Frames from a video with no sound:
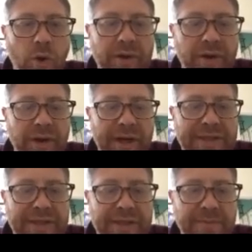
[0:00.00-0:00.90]
in the
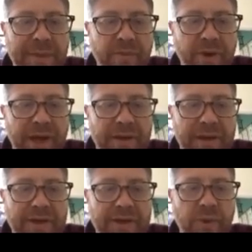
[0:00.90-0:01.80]
interosseous
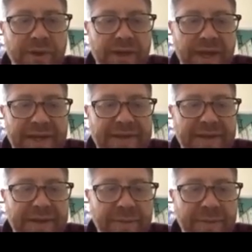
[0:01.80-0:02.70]
membrane is where the
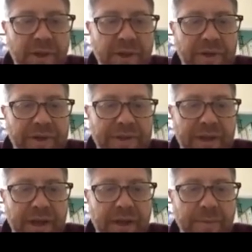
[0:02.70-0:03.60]
anterior tibial artery is going
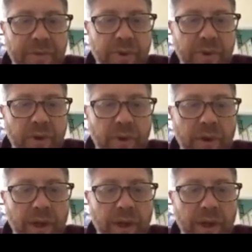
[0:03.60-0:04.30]
to come through.